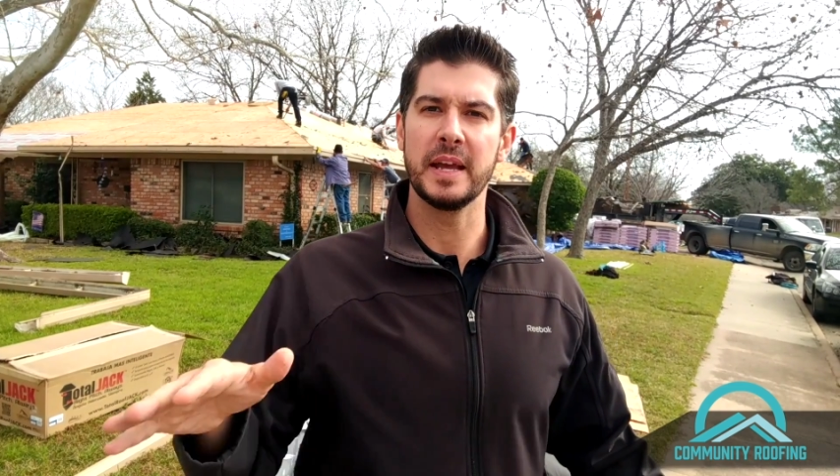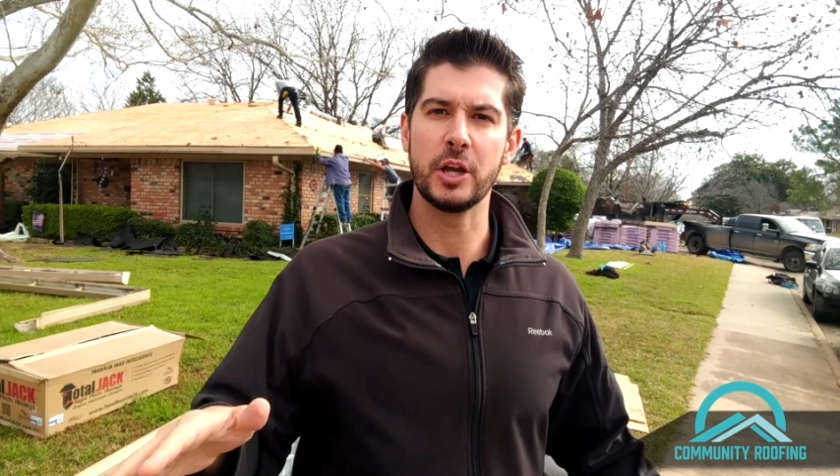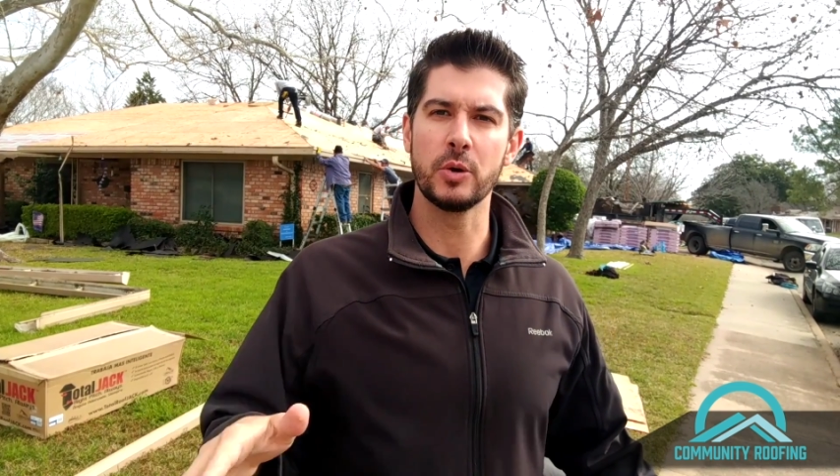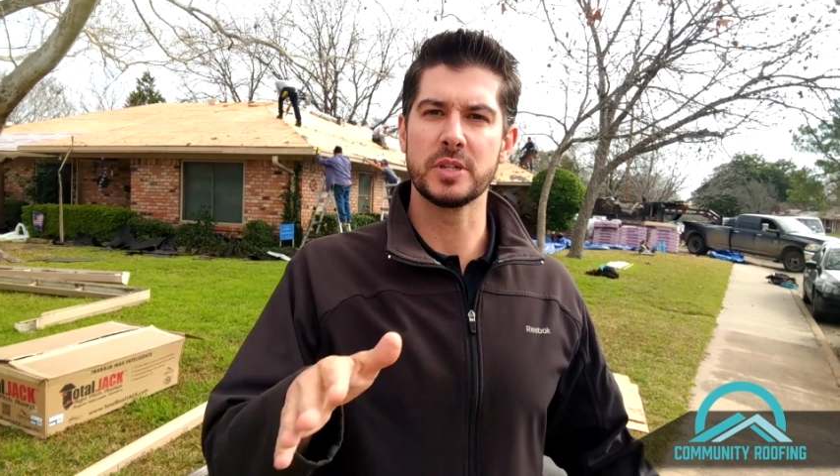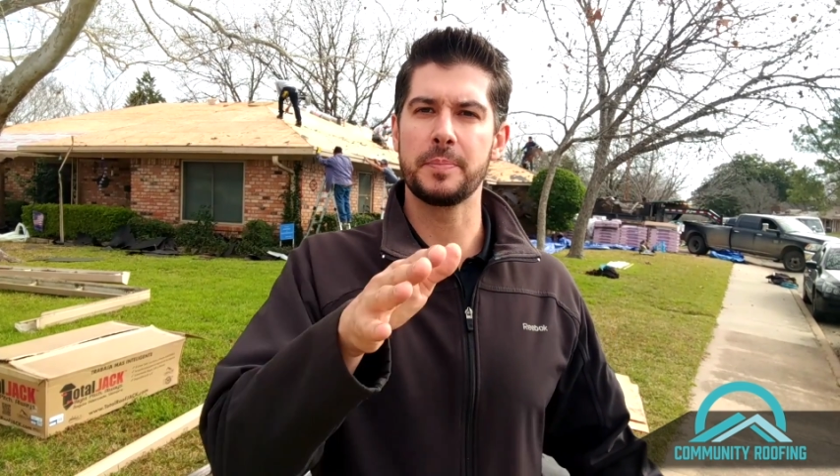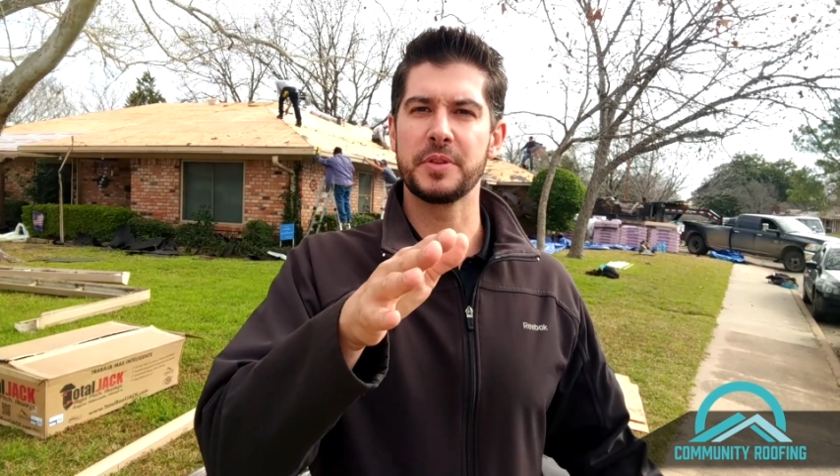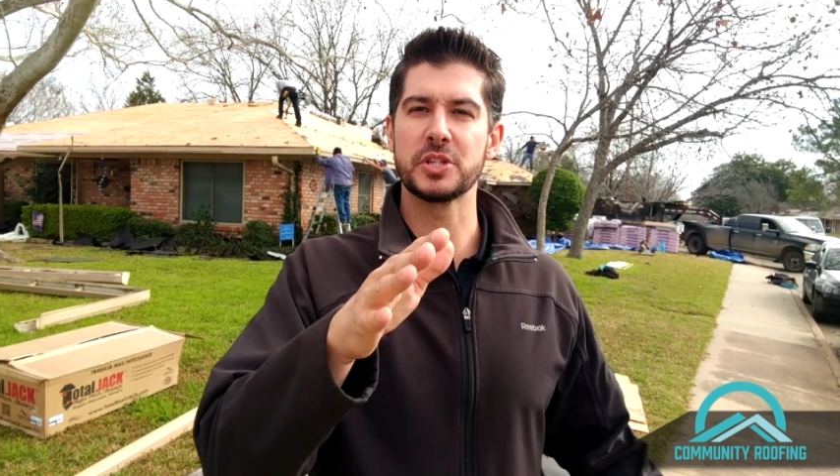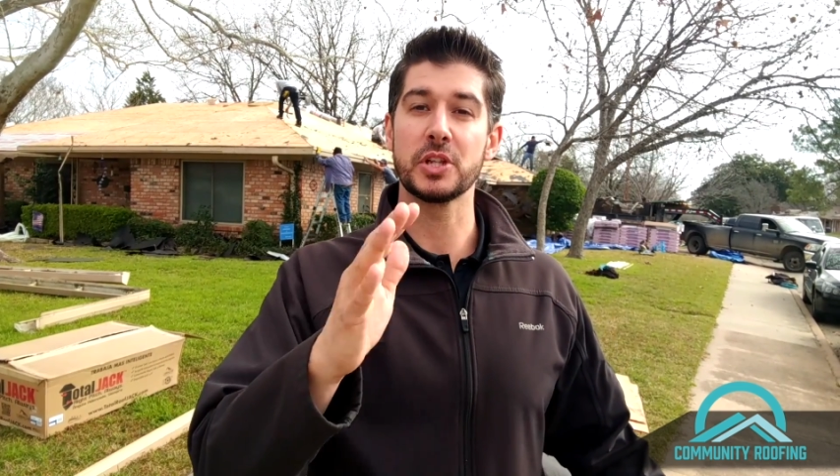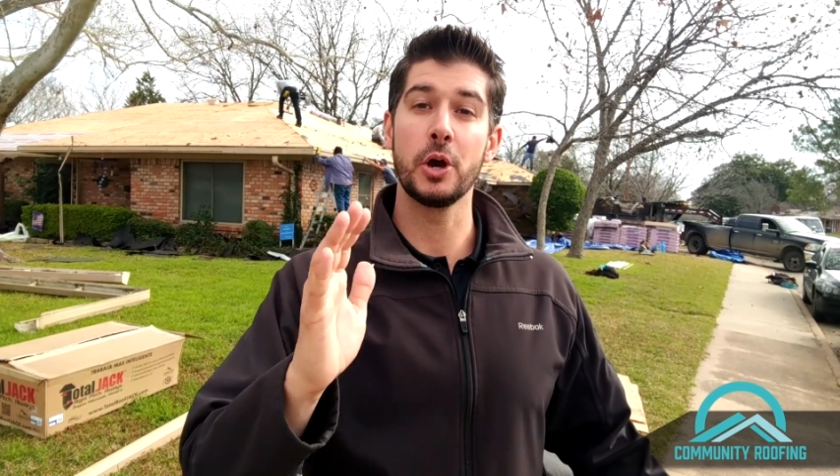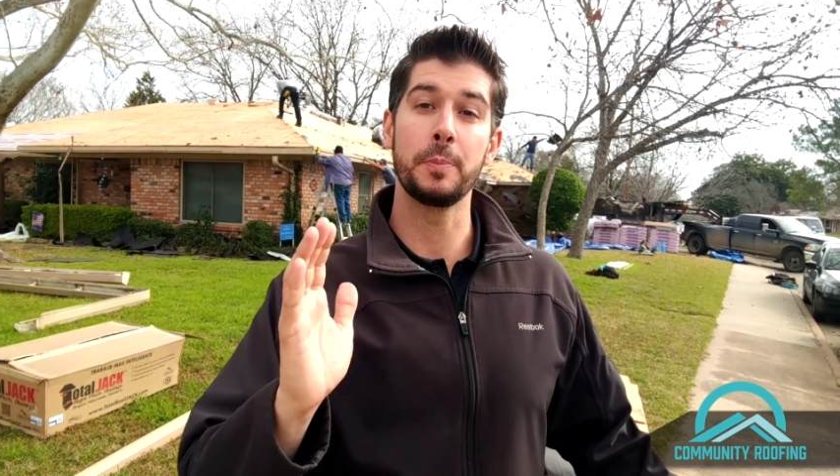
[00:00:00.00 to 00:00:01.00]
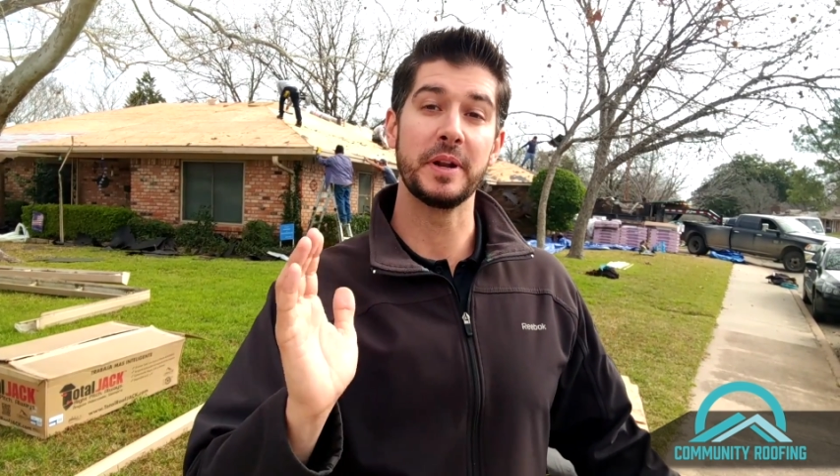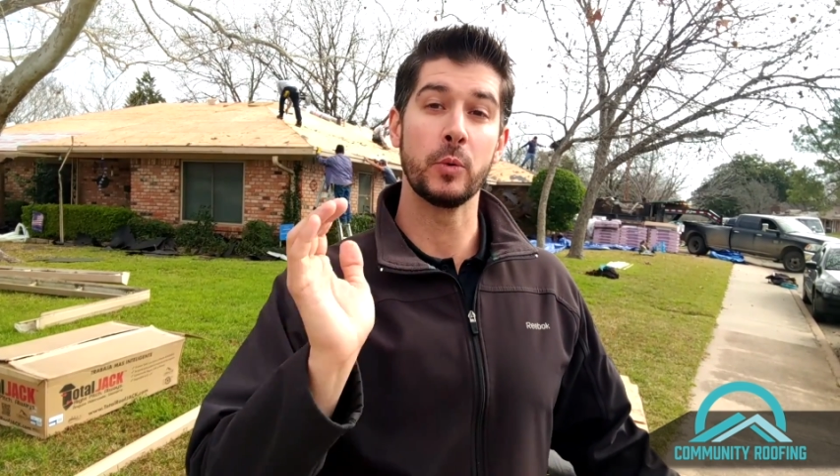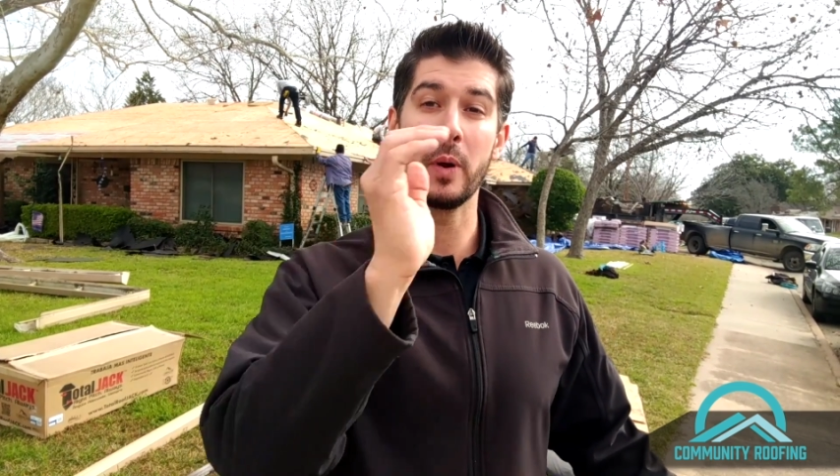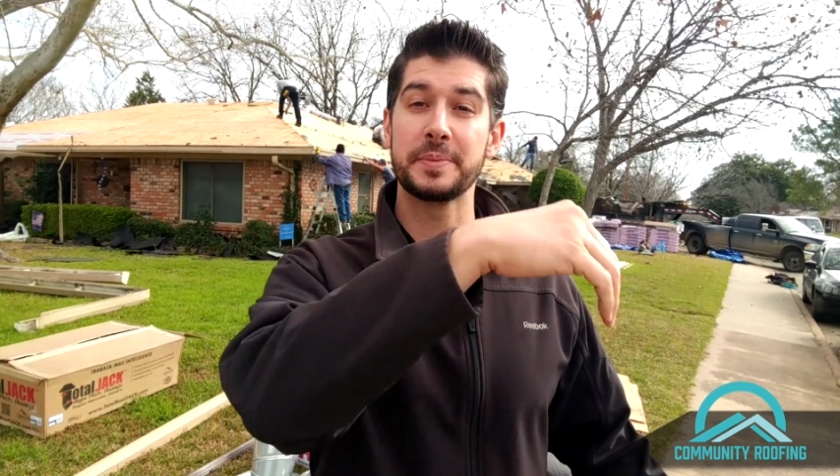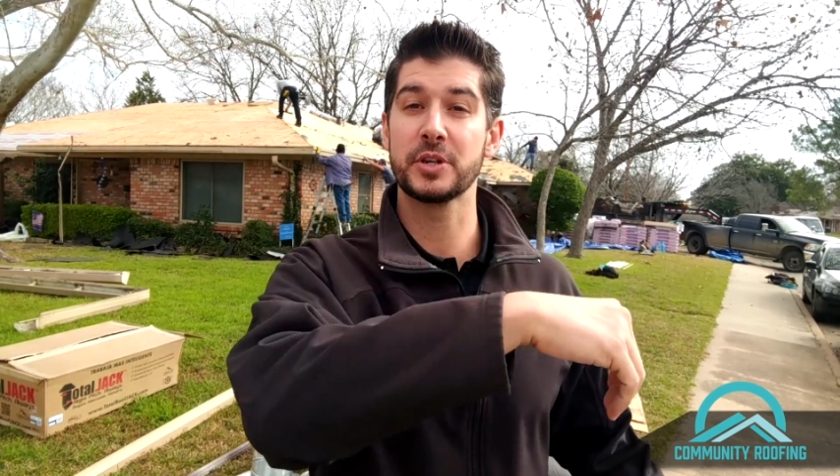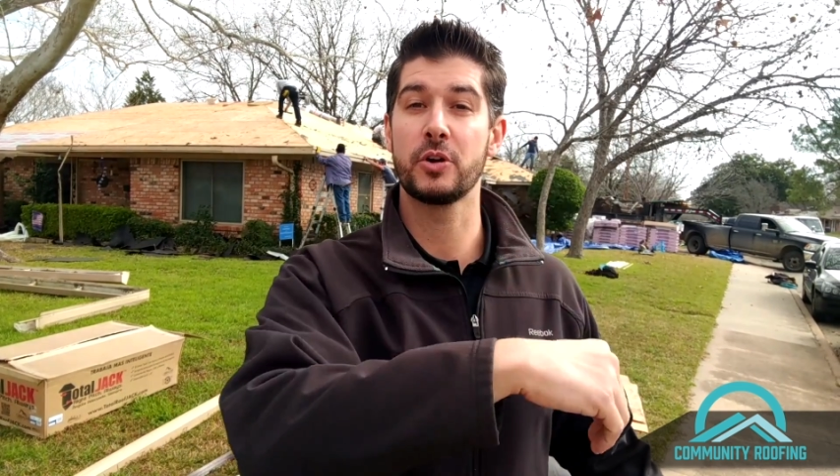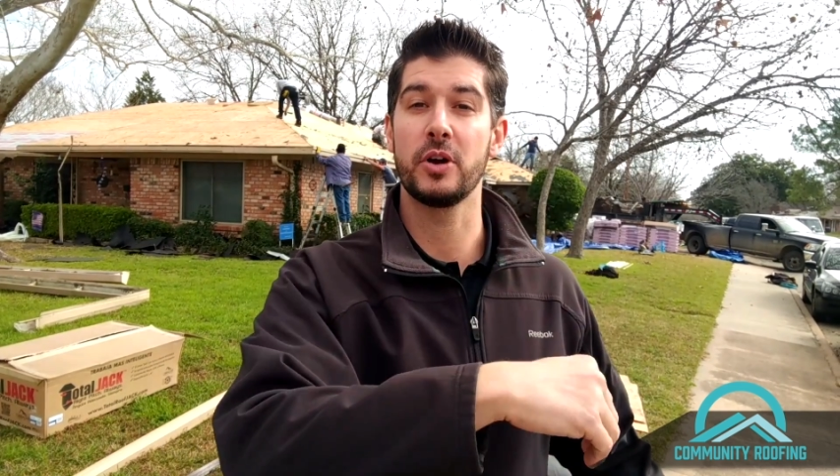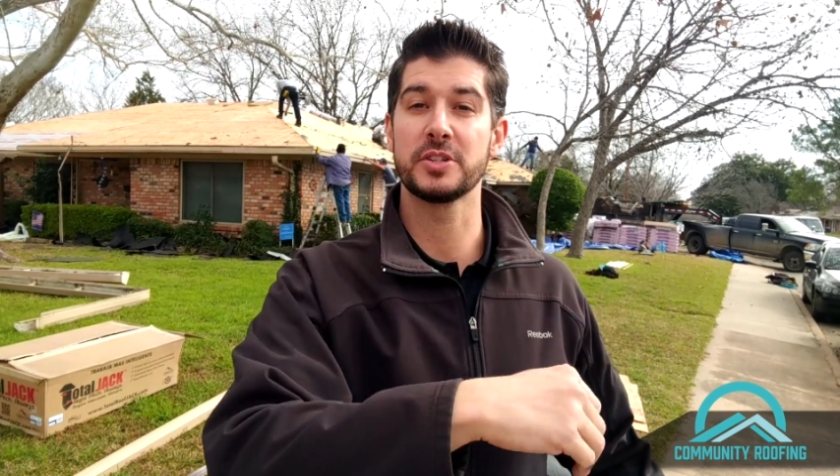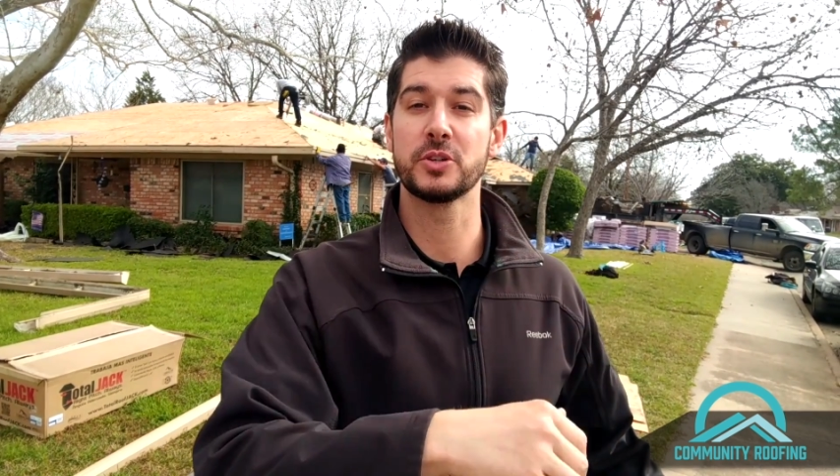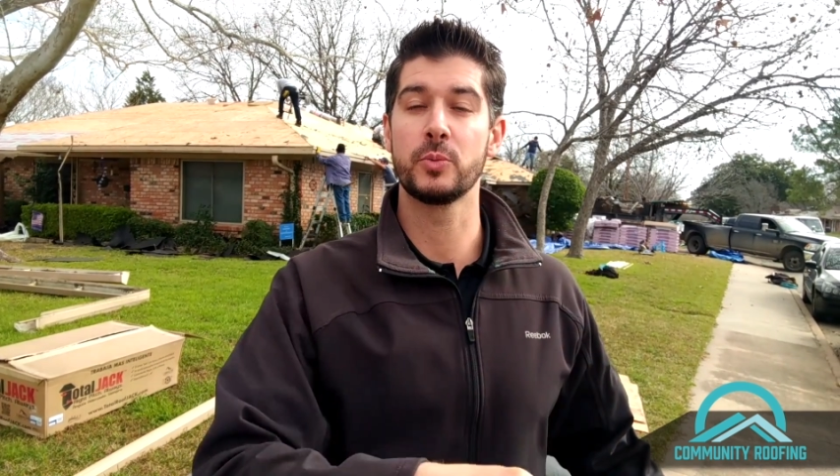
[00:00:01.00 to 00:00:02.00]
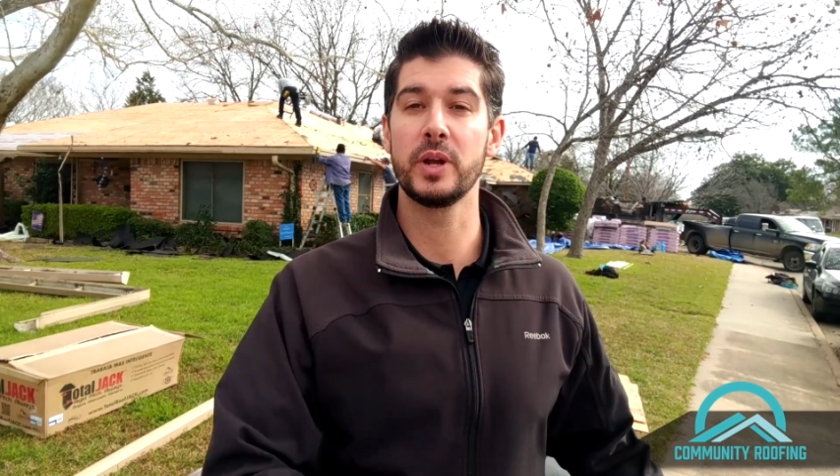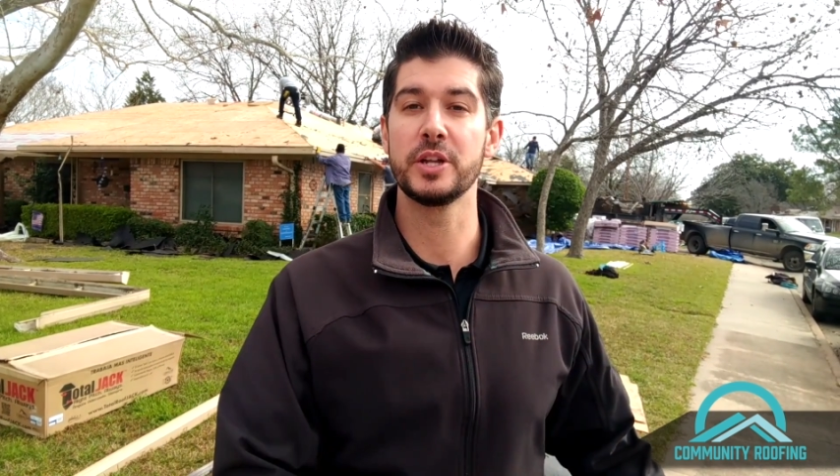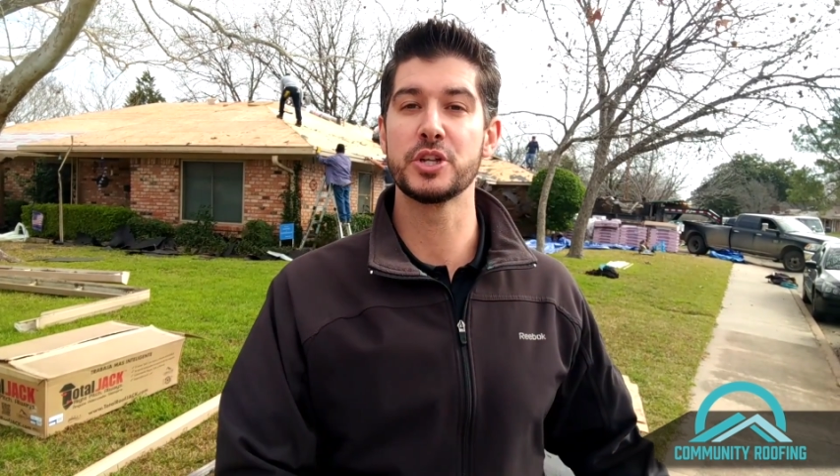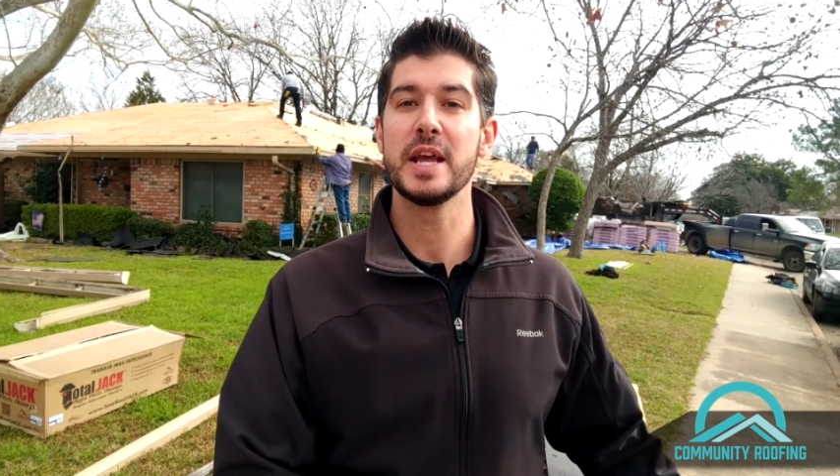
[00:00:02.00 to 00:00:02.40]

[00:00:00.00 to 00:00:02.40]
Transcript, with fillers: it goes up the slope and it whips across the ridge.